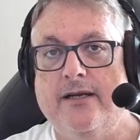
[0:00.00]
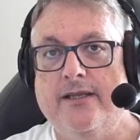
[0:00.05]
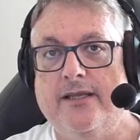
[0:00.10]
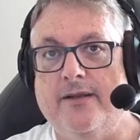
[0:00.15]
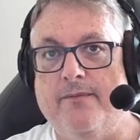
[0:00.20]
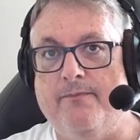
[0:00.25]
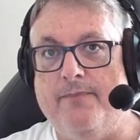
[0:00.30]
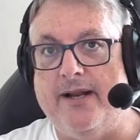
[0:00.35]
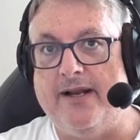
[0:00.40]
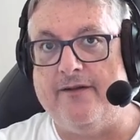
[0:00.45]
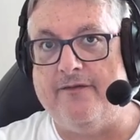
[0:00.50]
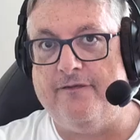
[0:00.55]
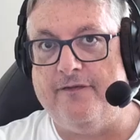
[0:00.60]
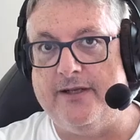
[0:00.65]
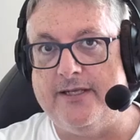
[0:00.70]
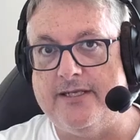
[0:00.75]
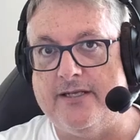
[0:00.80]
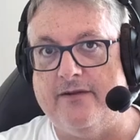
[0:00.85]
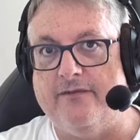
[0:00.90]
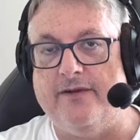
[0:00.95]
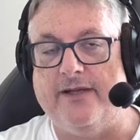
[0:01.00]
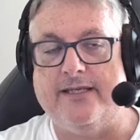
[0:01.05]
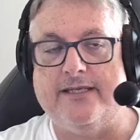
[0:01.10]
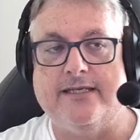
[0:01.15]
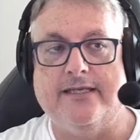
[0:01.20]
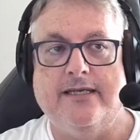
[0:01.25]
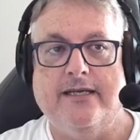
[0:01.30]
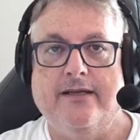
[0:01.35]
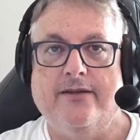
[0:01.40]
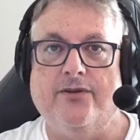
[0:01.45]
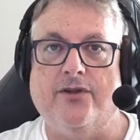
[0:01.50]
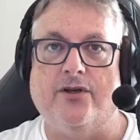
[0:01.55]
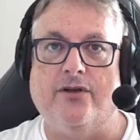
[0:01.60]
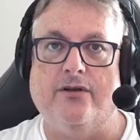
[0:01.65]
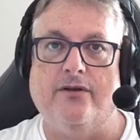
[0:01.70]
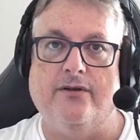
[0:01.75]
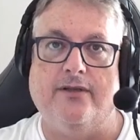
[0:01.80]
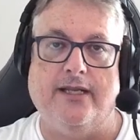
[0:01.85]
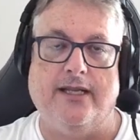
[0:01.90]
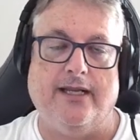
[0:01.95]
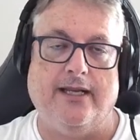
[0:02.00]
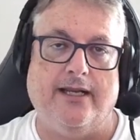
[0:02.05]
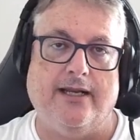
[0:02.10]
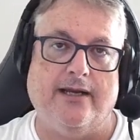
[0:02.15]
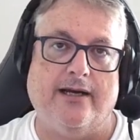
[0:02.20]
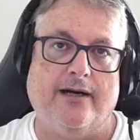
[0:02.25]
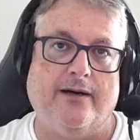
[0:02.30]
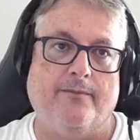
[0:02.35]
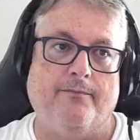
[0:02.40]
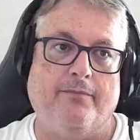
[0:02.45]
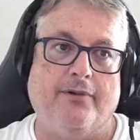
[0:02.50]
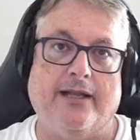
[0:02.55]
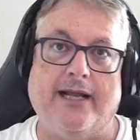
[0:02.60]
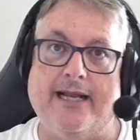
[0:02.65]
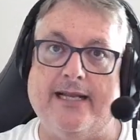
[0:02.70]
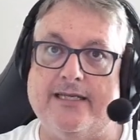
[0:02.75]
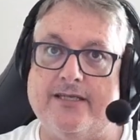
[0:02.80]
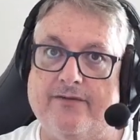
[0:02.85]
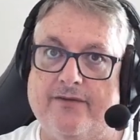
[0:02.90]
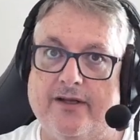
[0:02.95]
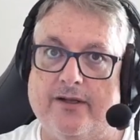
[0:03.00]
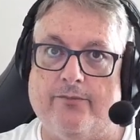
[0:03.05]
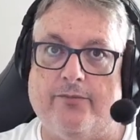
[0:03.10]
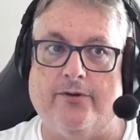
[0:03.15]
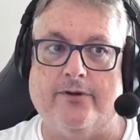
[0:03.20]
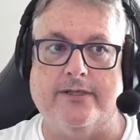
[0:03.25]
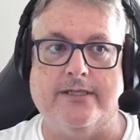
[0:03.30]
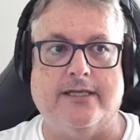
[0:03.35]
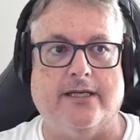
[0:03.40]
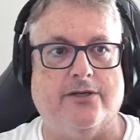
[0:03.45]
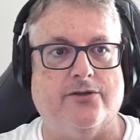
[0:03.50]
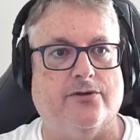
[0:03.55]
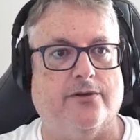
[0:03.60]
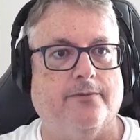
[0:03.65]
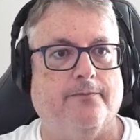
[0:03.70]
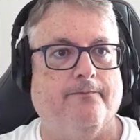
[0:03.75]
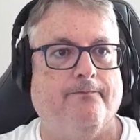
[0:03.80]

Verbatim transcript: the benefits of it, the, the um, plans available, etc.